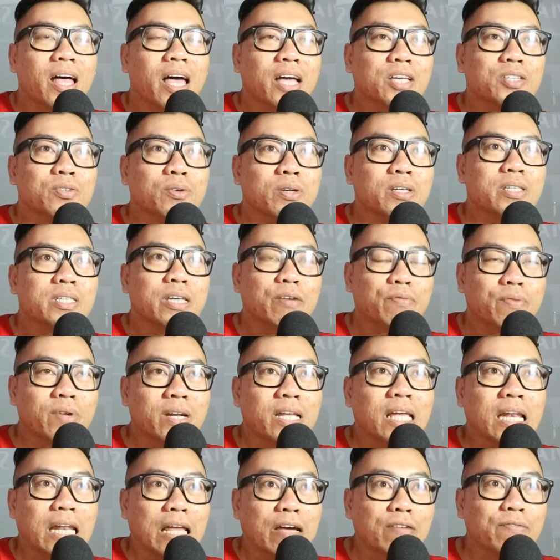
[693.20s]
Actually,
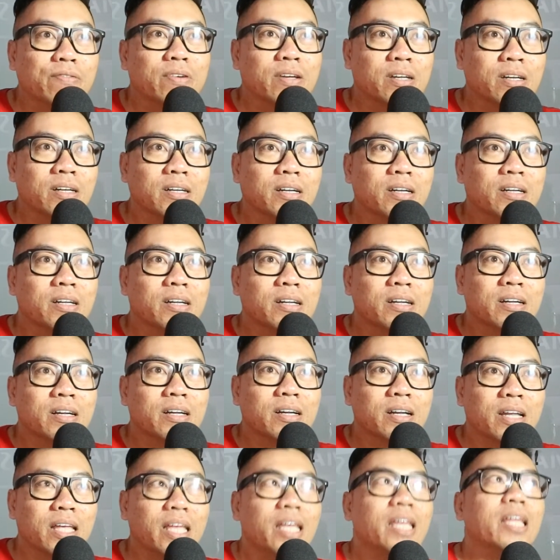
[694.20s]
7-Eleven
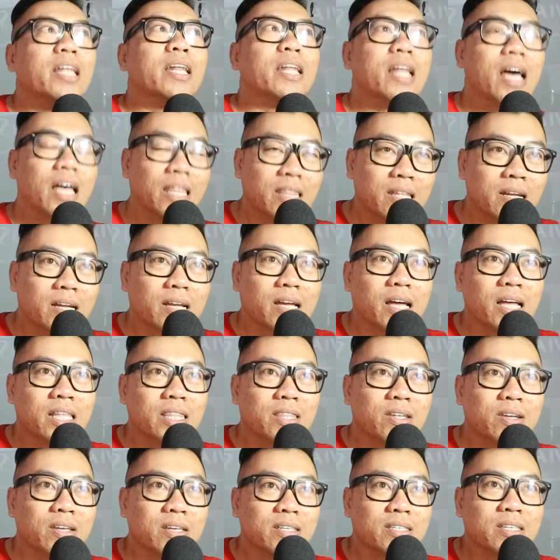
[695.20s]
in other
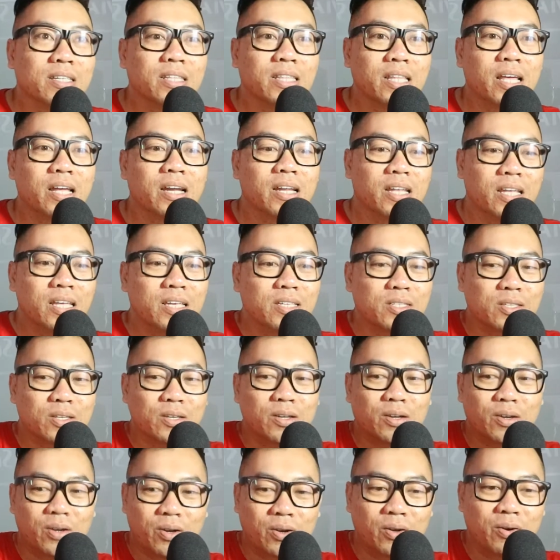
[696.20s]
countries there is
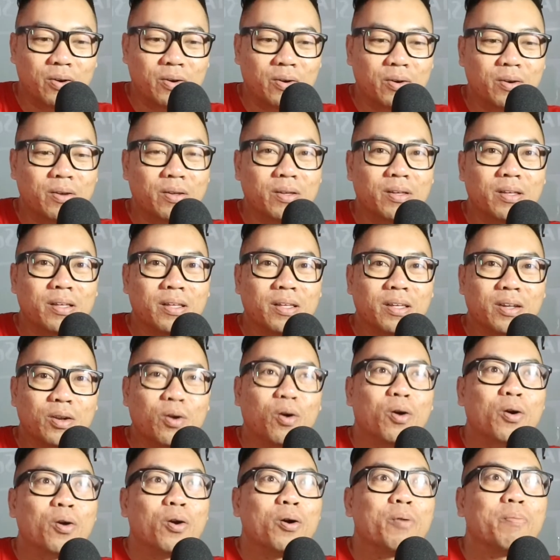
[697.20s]
no
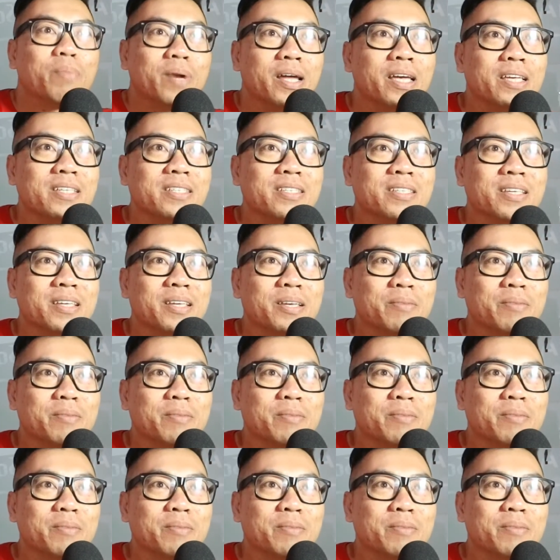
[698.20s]
nongkrong place,